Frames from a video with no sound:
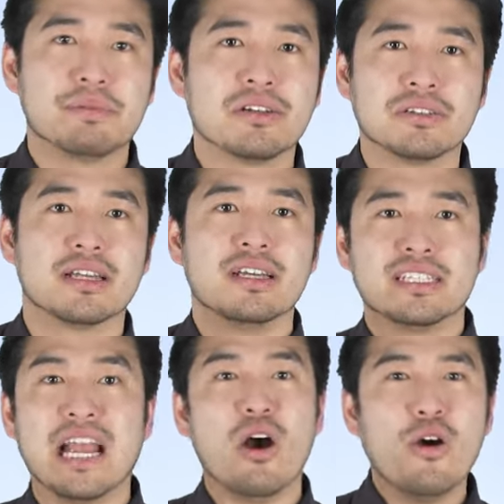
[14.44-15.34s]
because
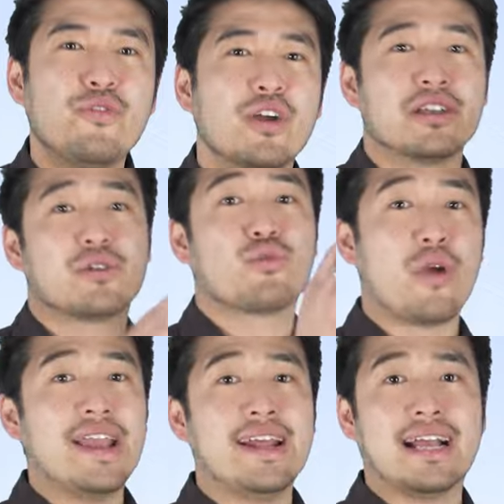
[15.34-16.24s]
they offer
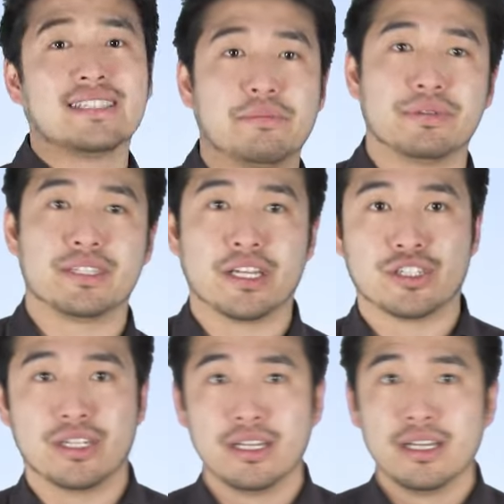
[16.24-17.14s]
great asset
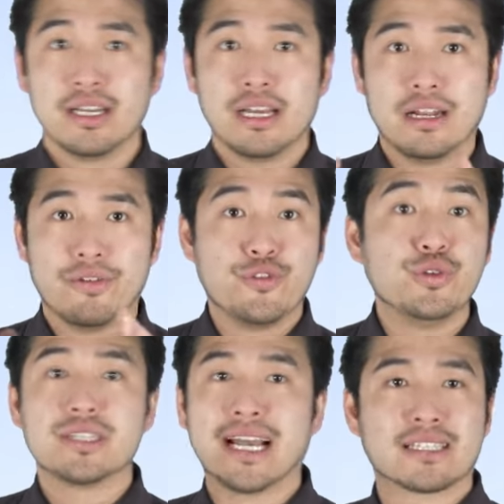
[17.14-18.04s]
protection and a few
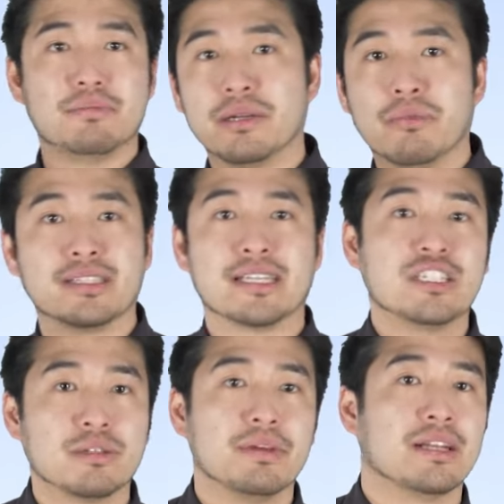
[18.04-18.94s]
tax
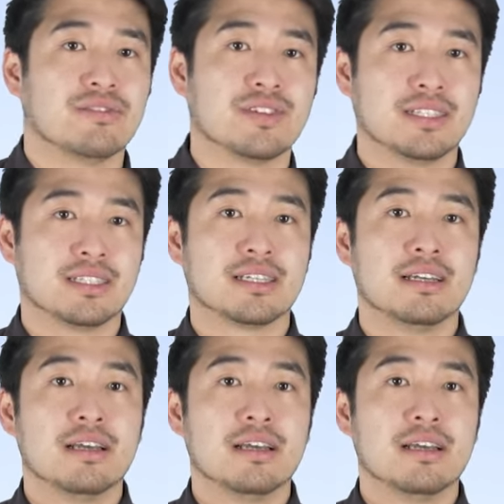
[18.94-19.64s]
minimization benefits.